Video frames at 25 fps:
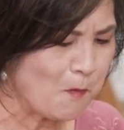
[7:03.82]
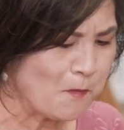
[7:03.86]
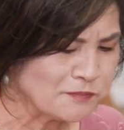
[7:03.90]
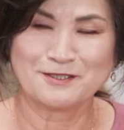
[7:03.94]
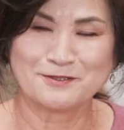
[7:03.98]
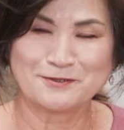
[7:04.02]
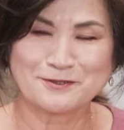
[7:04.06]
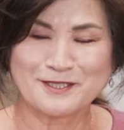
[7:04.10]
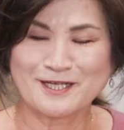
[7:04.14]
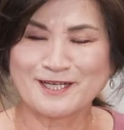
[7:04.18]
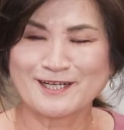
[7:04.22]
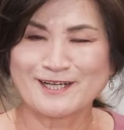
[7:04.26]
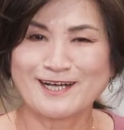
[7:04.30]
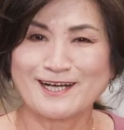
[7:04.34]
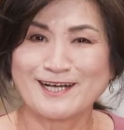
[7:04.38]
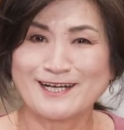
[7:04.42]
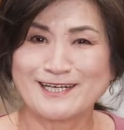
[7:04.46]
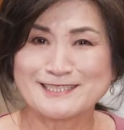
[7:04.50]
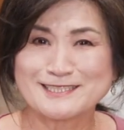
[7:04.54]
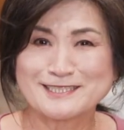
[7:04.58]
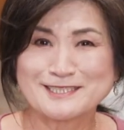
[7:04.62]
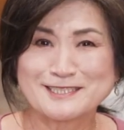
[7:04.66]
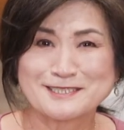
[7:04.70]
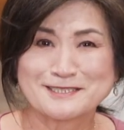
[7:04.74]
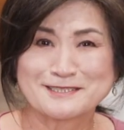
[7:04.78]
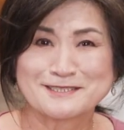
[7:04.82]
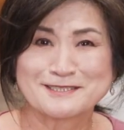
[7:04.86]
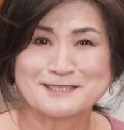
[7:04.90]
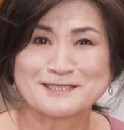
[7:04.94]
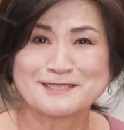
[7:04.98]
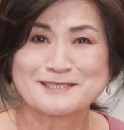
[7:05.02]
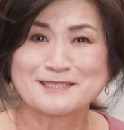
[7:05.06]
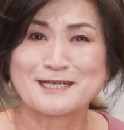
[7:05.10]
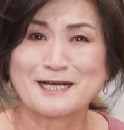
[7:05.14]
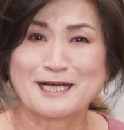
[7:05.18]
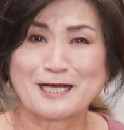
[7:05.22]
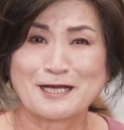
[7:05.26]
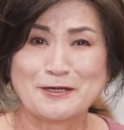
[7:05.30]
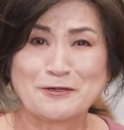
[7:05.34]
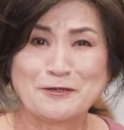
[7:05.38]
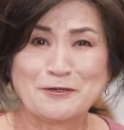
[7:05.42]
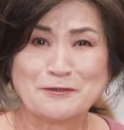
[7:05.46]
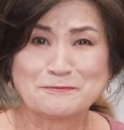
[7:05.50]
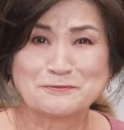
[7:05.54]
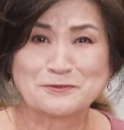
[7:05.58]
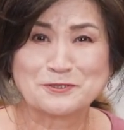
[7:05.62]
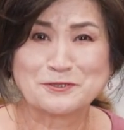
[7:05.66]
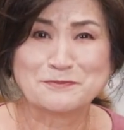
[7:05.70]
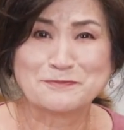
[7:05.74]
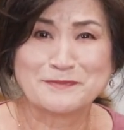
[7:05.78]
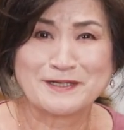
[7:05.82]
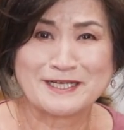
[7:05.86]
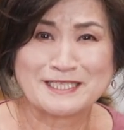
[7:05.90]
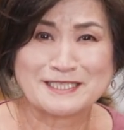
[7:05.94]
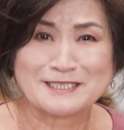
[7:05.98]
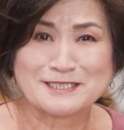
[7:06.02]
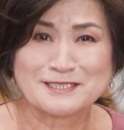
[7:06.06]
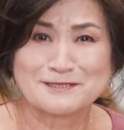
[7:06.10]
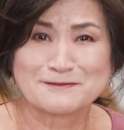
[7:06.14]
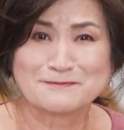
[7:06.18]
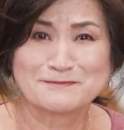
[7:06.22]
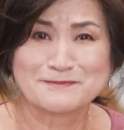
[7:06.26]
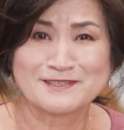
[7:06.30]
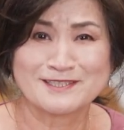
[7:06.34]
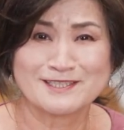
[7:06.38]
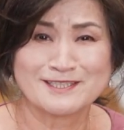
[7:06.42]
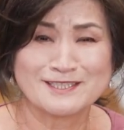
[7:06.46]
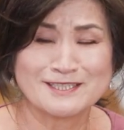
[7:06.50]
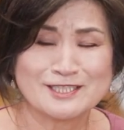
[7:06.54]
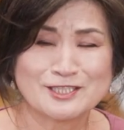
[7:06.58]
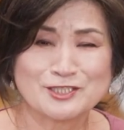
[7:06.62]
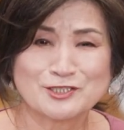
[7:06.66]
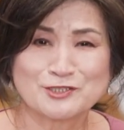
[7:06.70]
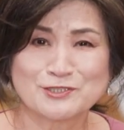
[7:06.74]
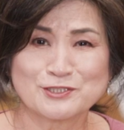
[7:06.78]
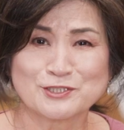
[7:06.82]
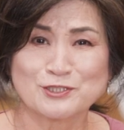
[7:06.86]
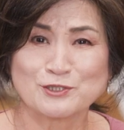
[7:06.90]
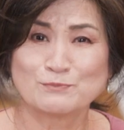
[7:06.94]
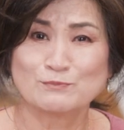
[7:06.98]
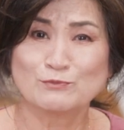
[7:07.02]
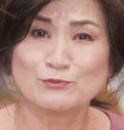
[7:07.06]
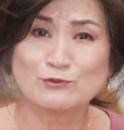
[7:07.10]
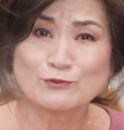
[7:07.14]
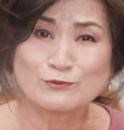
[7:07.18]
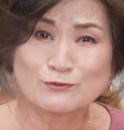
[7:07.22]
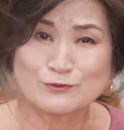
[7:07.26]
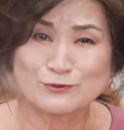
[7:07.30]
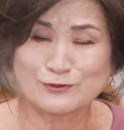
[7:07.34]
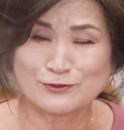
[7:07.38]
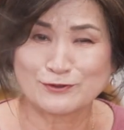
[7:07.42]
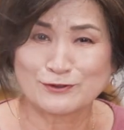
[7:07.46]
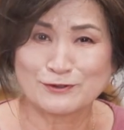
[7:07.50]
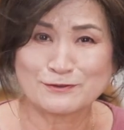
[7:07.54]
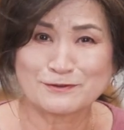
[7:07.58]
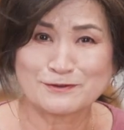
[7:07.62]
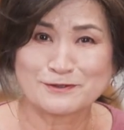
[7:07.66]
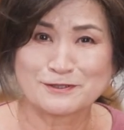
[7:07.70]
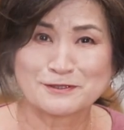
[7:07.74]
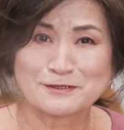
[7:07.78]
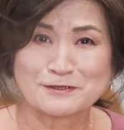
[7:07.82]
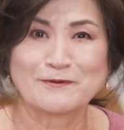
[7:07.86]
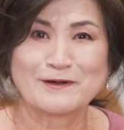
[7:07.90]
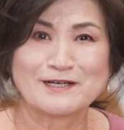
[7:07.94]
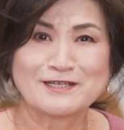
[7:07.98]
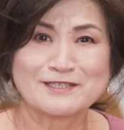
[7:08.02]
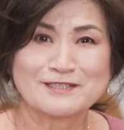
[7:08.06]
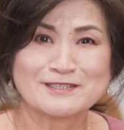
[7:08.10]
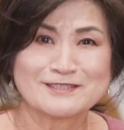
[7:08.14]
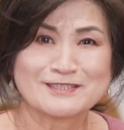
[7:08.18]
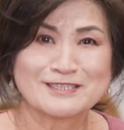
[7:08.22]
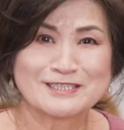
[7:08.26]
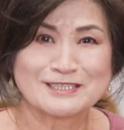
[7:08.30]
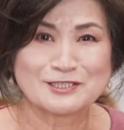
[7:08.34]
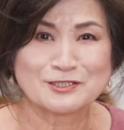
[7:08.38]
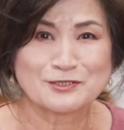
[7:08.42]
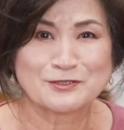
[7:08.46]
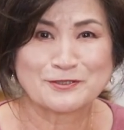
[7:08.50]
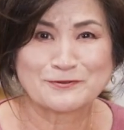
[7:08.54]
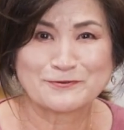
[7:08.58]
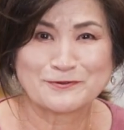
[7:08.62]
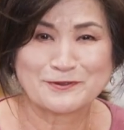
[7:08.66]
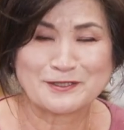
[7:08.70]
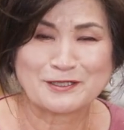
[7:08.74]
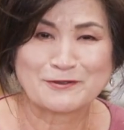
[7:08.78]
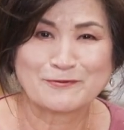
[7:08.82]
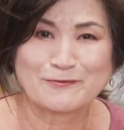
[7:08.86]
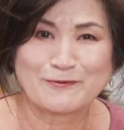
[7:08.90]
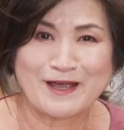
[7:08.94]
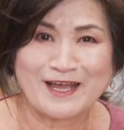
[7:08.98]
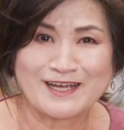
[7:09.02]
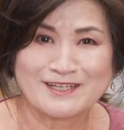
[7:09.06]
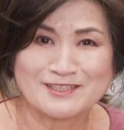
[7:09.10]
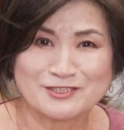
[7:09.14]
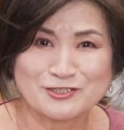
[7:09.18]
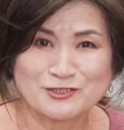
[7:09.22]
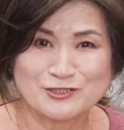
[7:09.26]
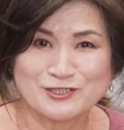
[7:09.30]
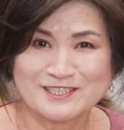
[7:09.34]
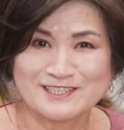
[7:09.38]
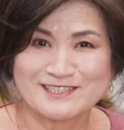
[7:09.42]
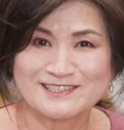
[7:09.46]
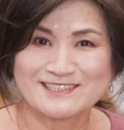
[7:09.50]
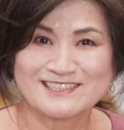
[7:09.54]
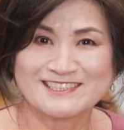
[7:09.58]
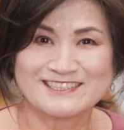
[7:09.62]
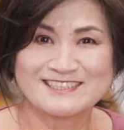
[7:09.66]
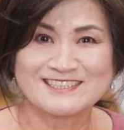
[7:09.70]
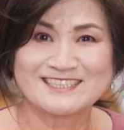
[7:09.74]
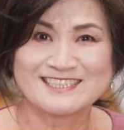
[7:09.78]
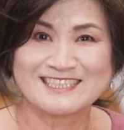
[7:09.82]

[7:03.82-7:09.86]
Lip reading: Okay guys, I hope you make some delicious muguk while this Korean radish is in